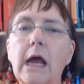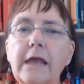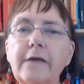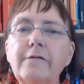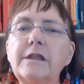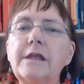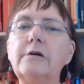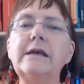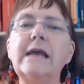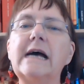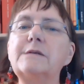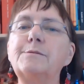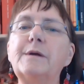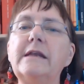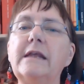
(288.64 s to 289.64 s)
even though he
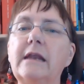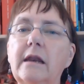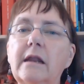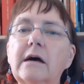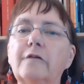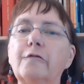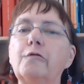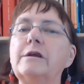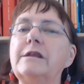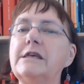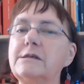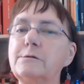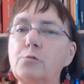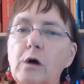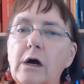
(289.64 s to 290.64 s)
has been in love with
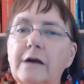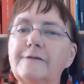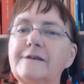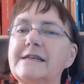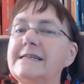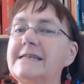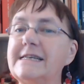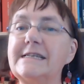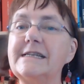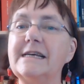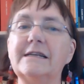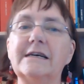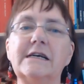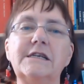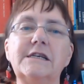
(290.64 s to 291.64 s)
his wife since his
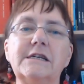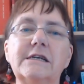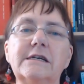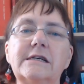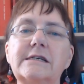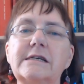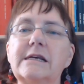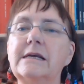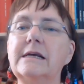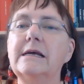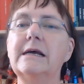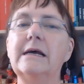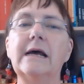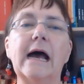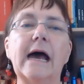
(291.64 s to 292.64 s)
teenage years
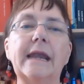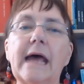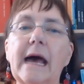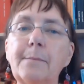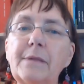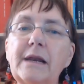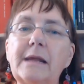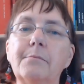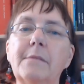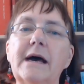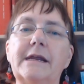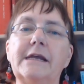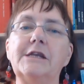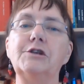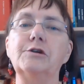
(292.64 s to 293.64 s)
and happily
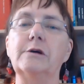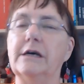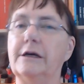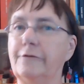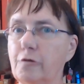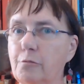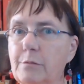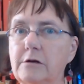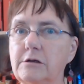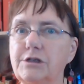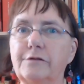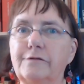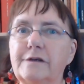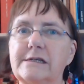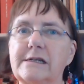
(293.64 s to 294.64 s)
married to her for
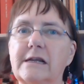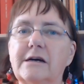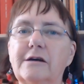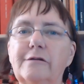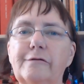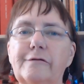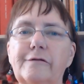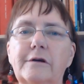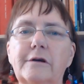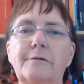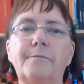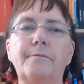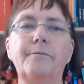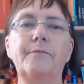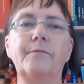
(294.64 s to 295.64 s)
most of his life.
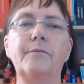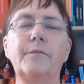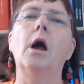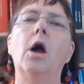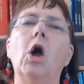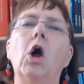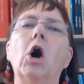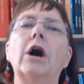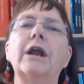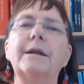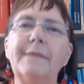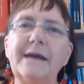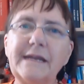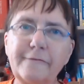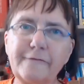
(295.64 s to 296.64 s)
On a
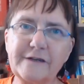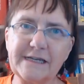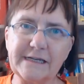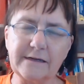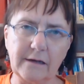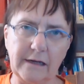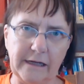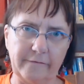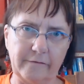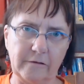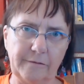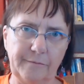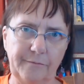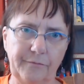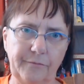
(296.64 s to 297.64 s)
metaphysical
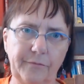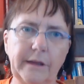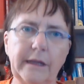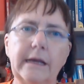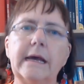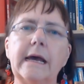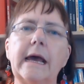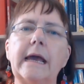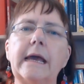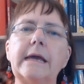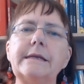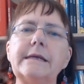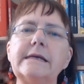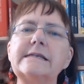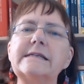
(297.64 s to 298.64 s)
level,
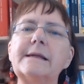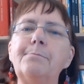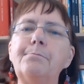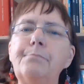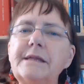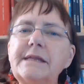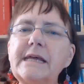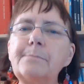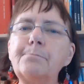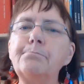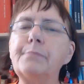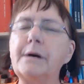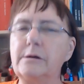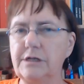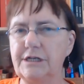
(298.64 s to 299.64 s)
it is the bitter
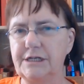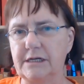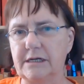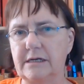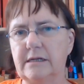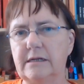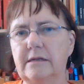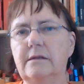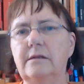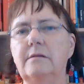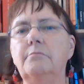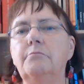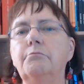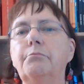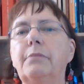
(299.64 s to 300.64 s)
potion
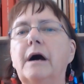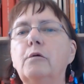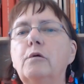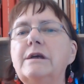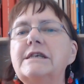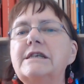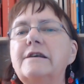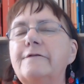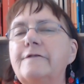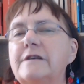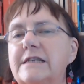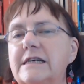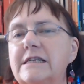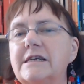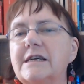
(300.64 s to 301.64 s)
by which the
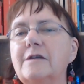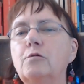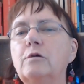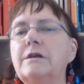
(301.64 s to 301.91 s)
physician